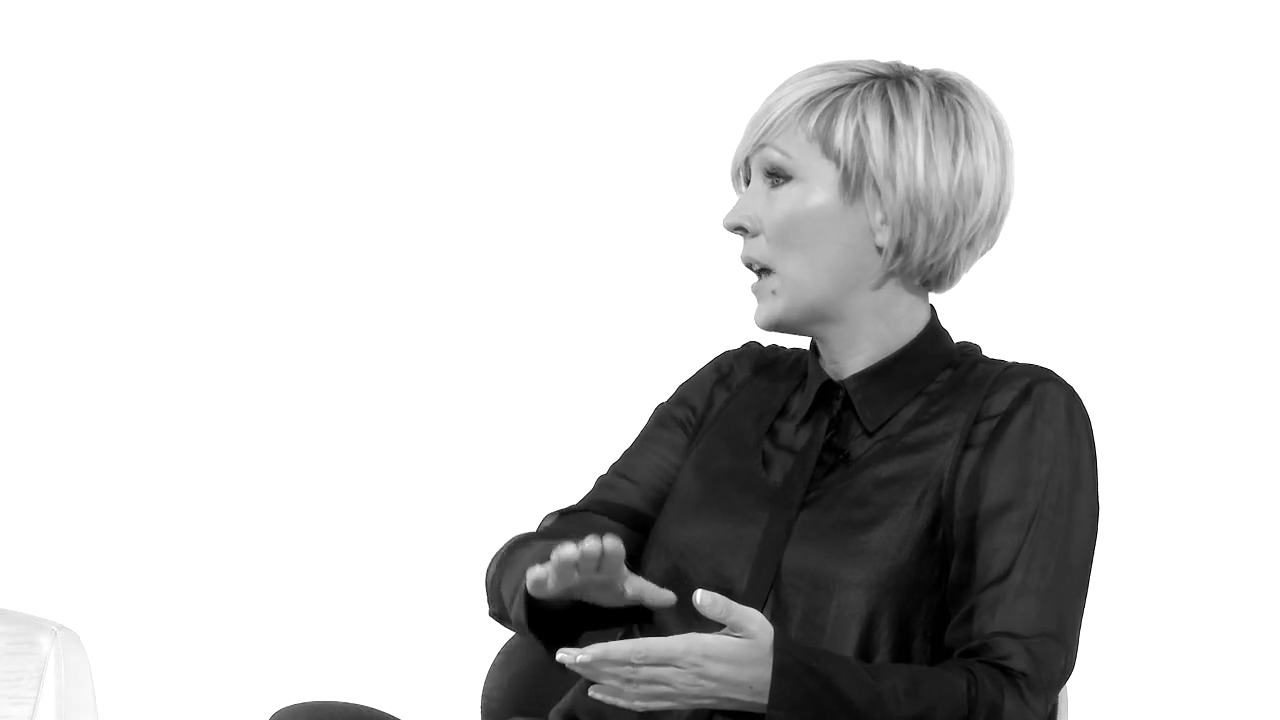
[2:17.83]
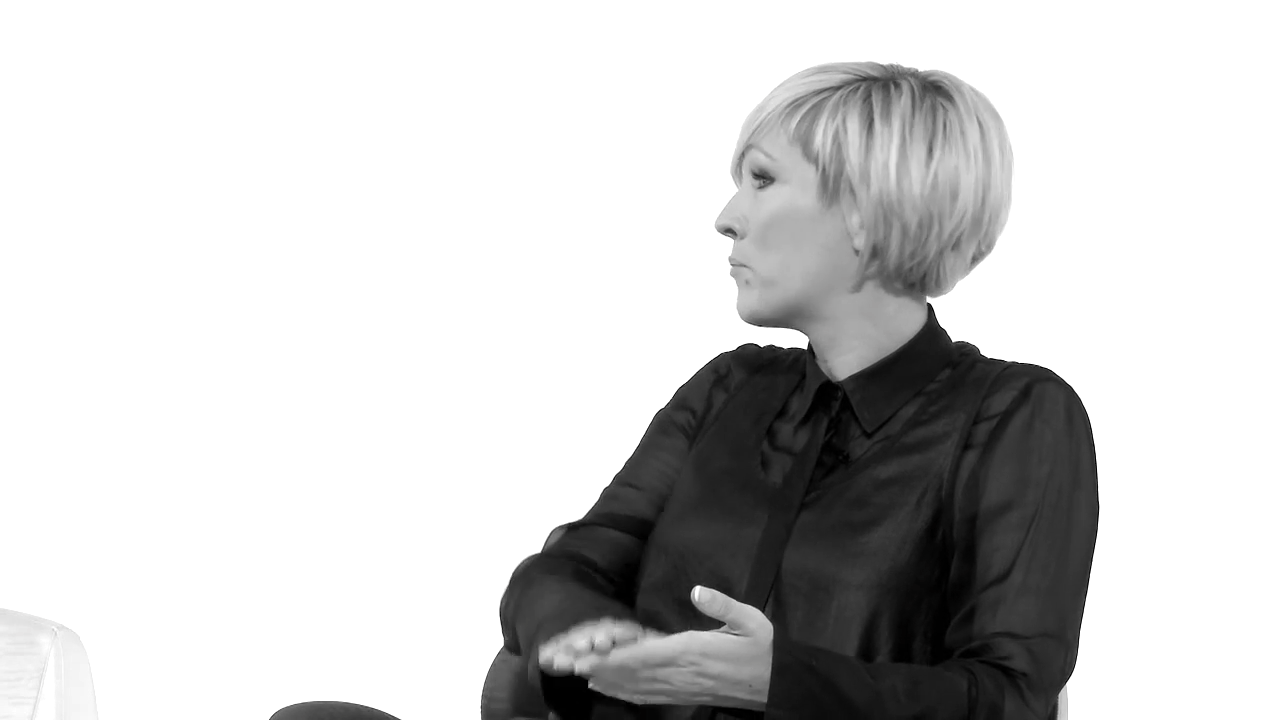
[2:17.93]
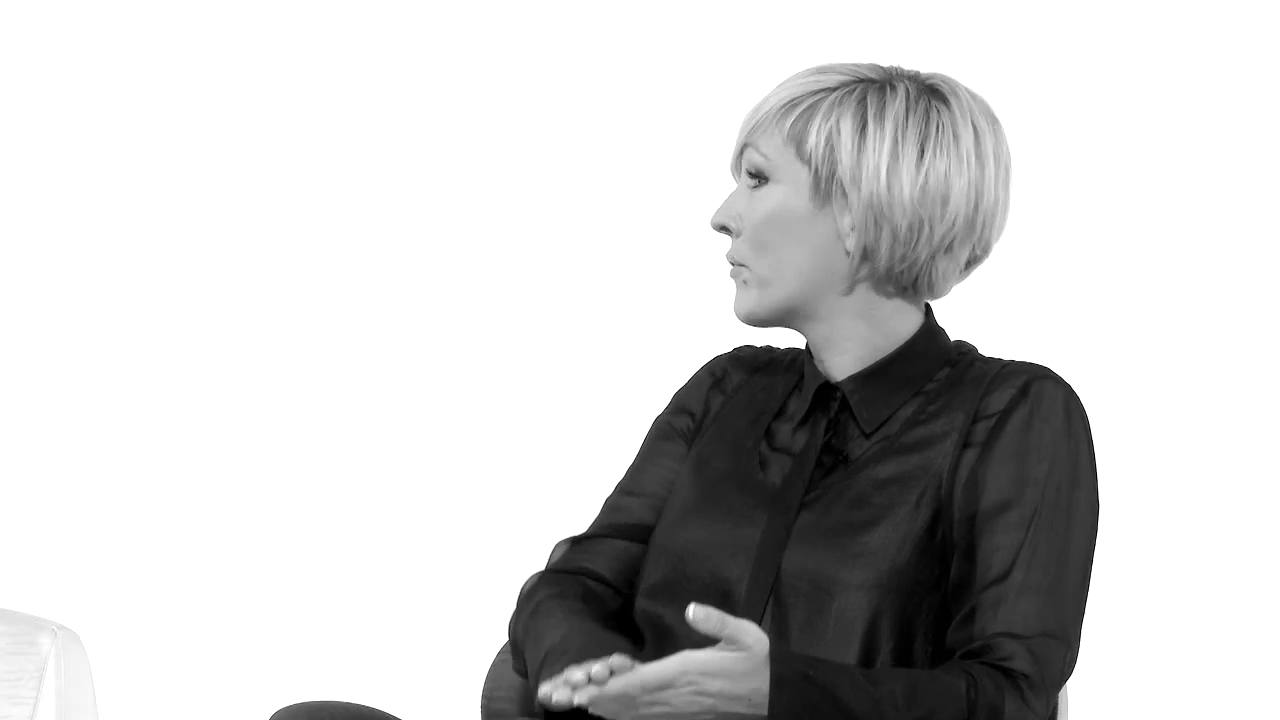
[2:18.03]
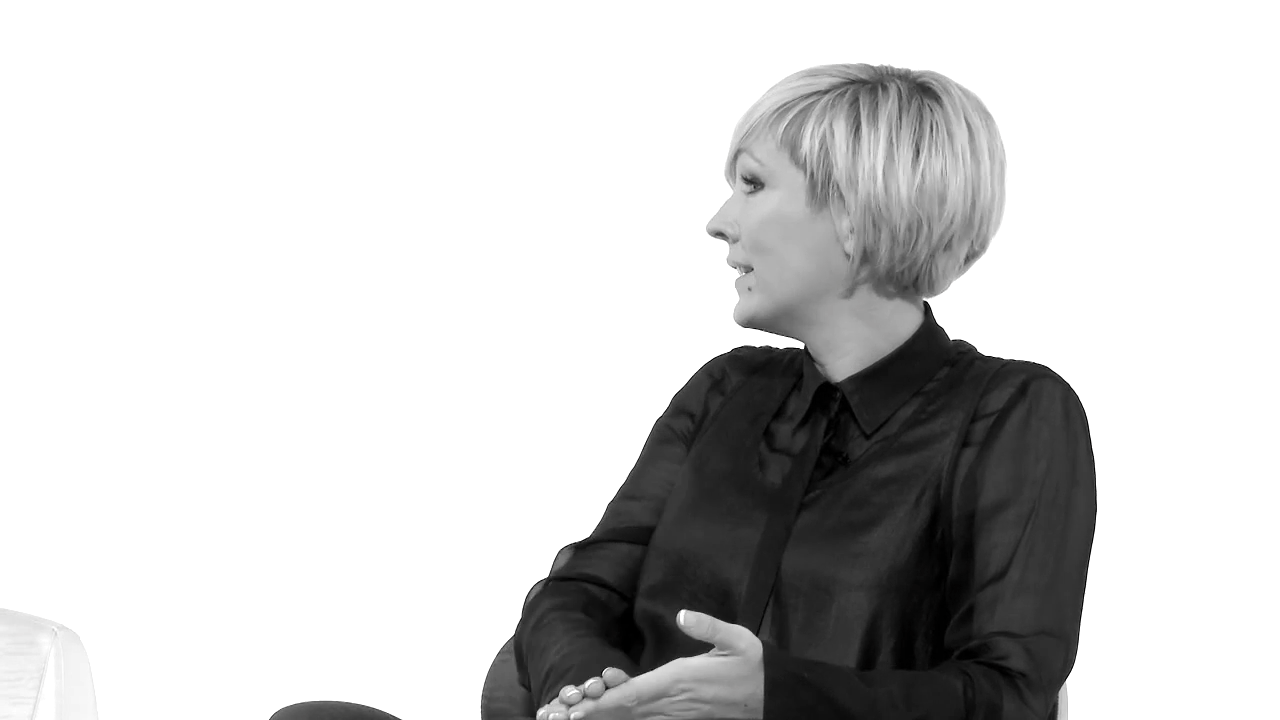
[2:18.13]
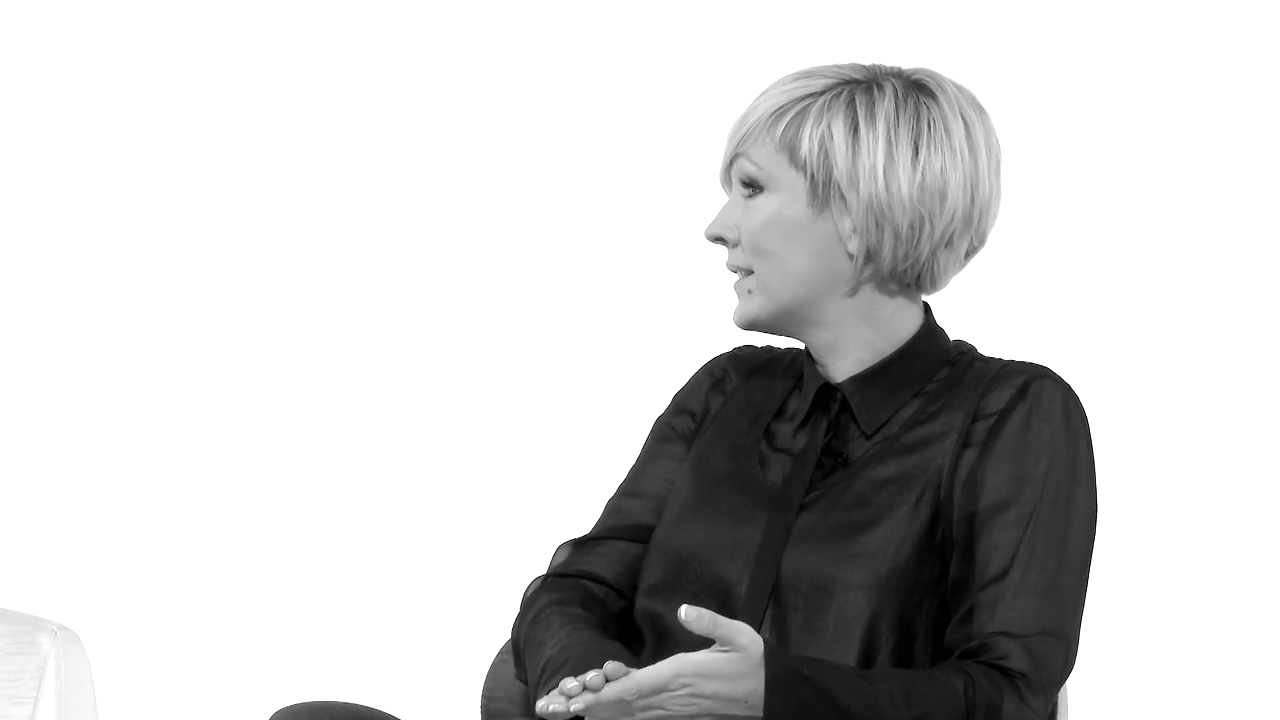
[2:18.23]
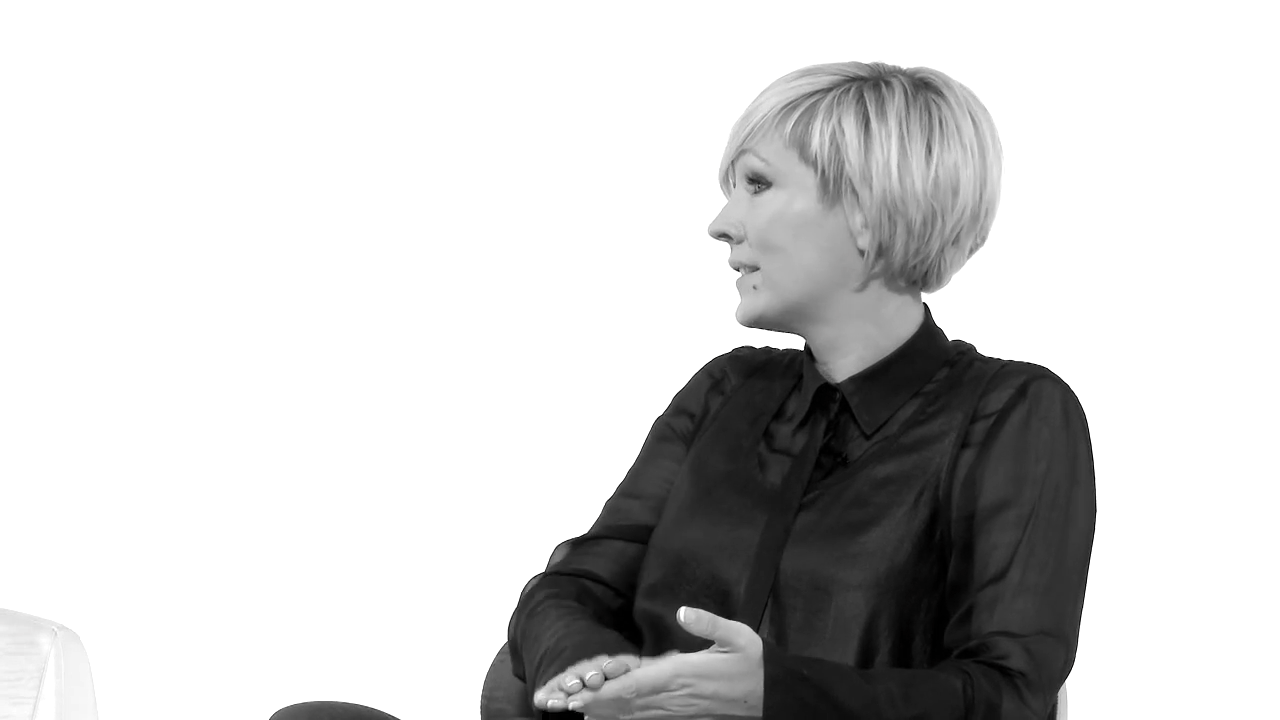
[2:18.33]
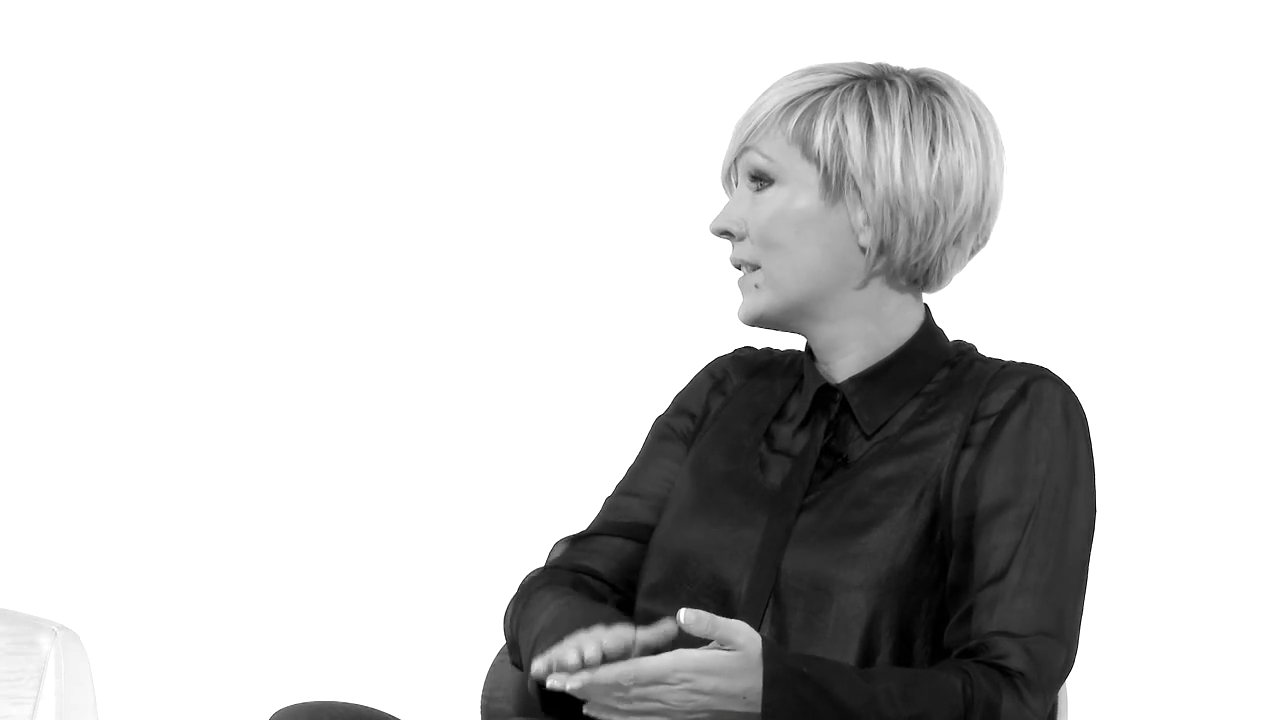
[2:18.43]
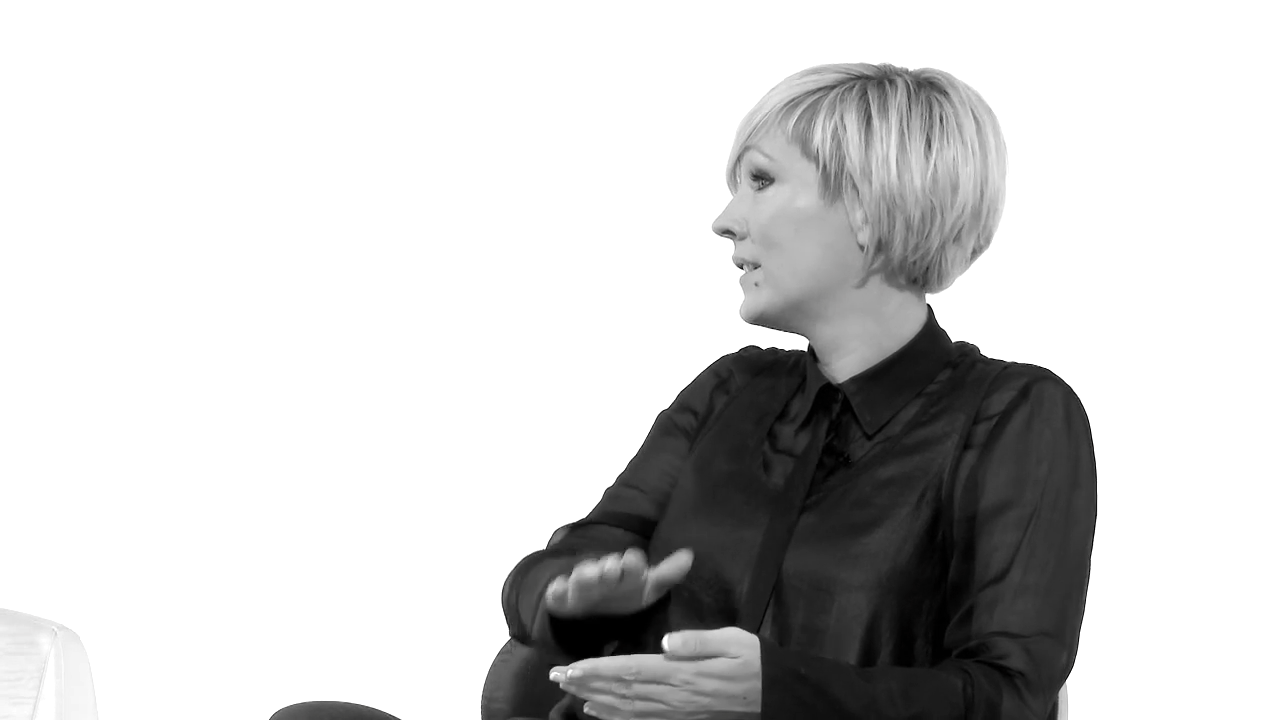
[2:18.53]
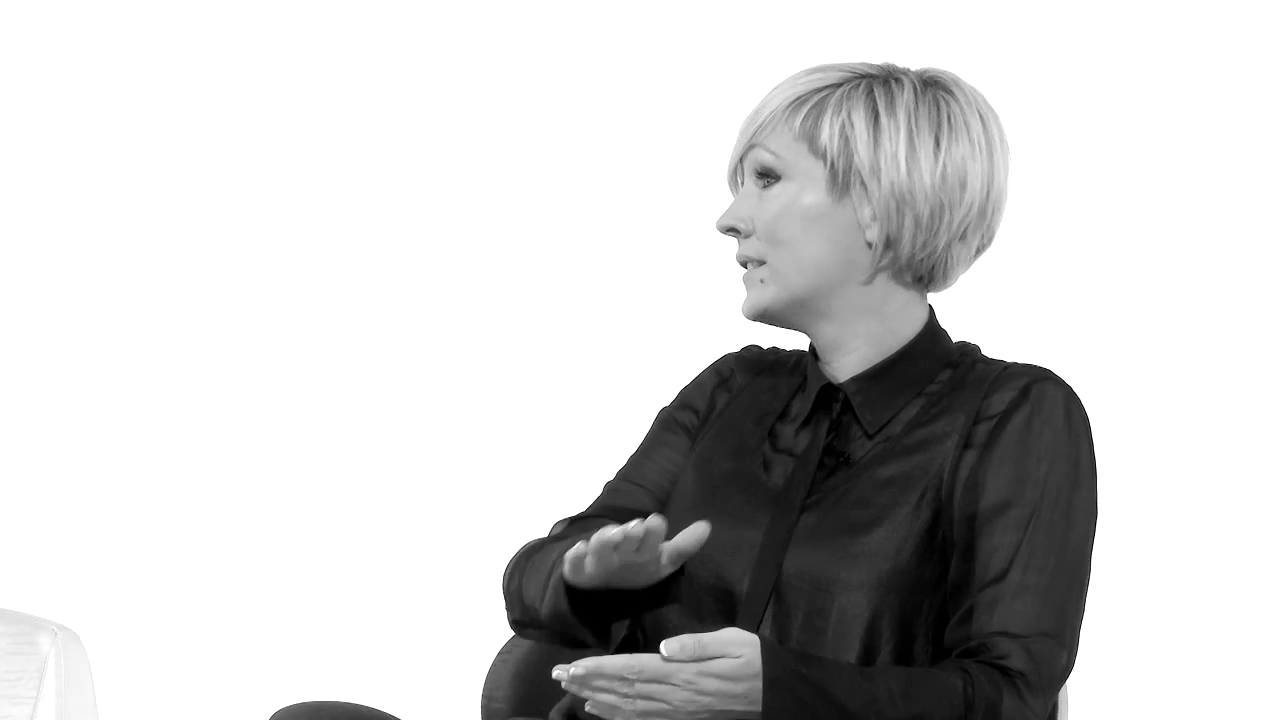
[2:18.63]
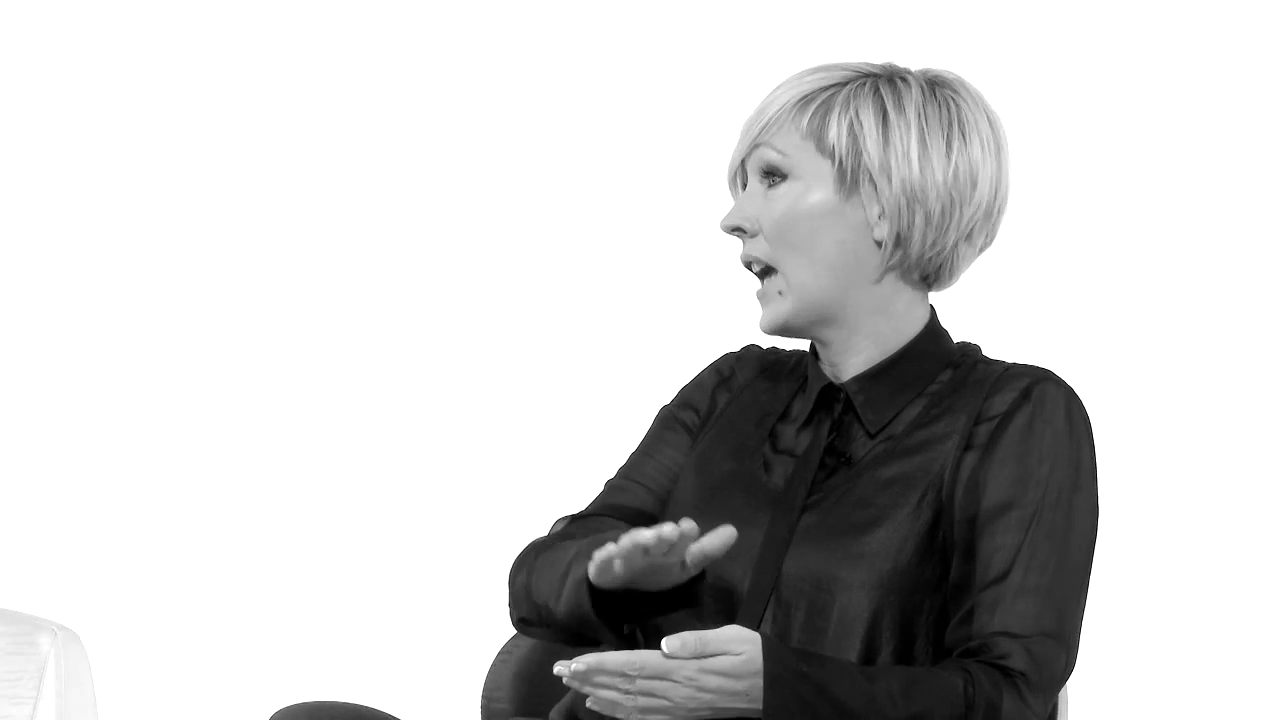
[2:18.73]

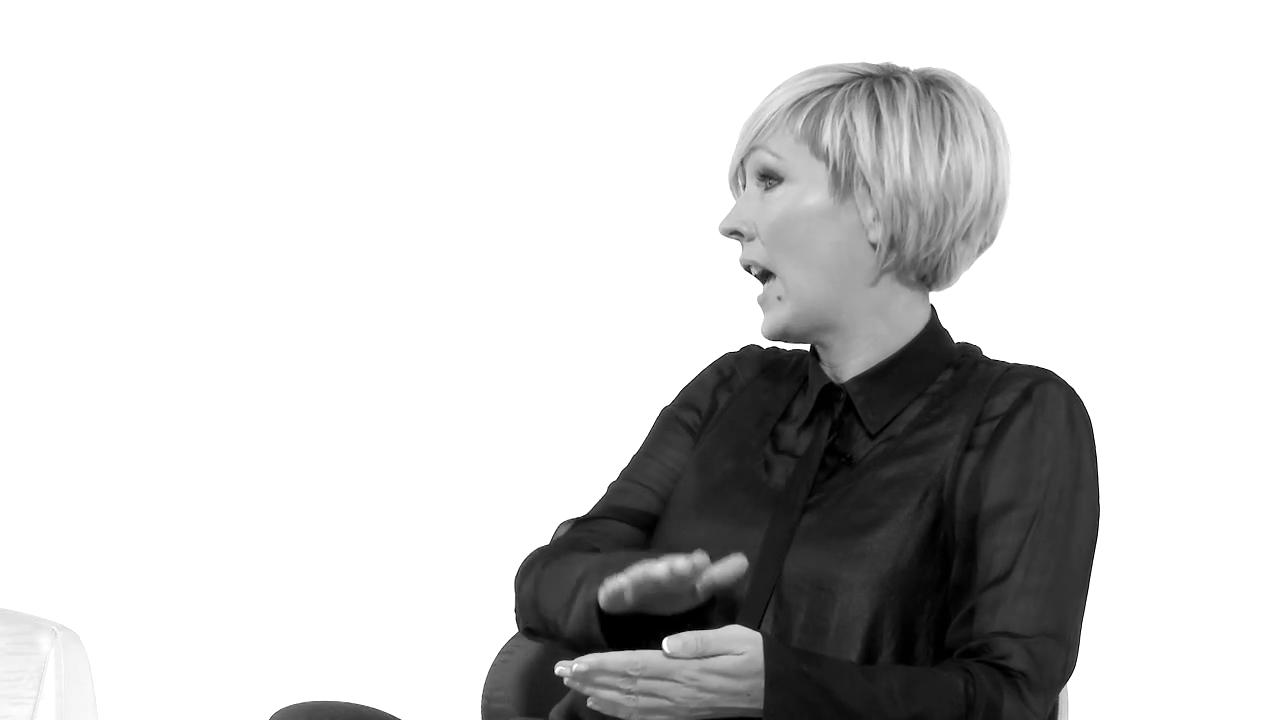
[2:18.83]
apprentices